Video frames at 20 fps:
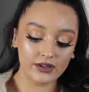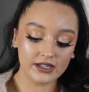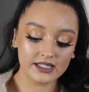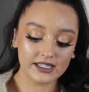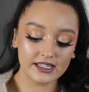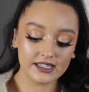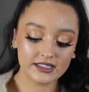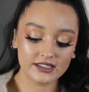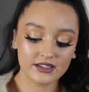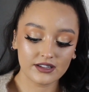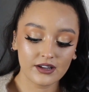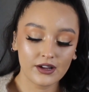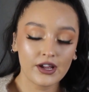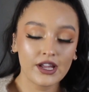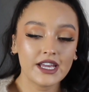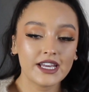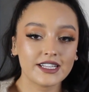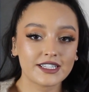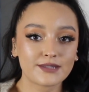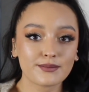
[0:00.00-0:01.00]
And
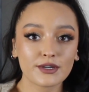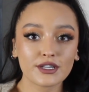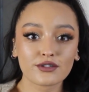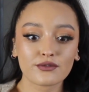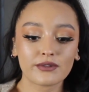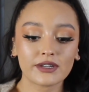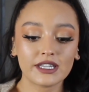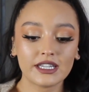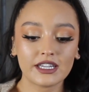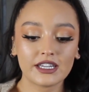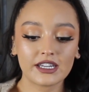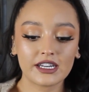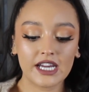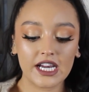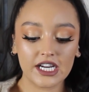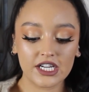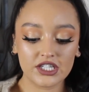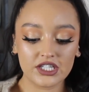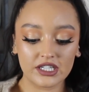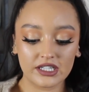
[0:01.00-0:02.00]
it smells really good
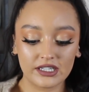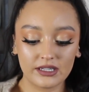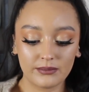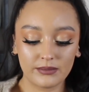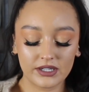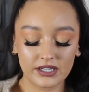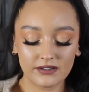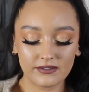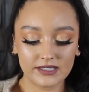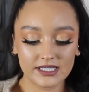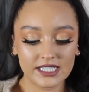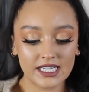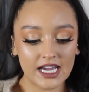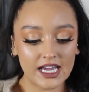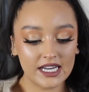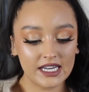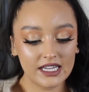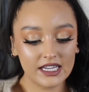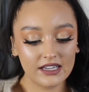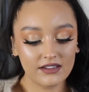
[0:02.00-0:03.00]
actually, but it was
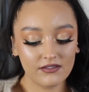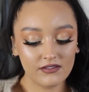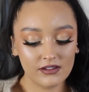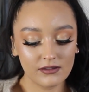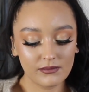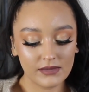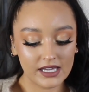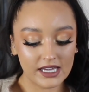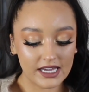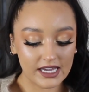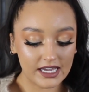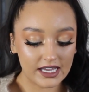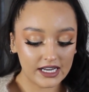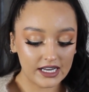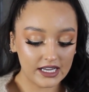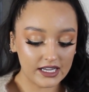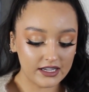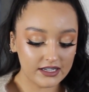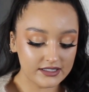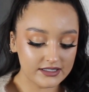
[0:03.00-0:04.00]
kind of giving me a
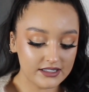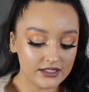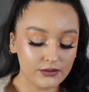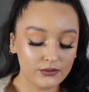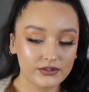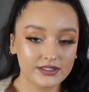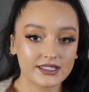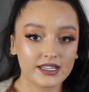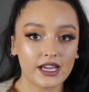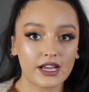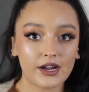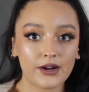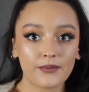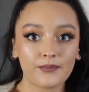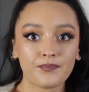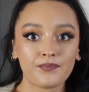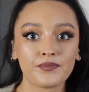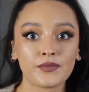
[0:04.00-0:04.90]
headache because it was like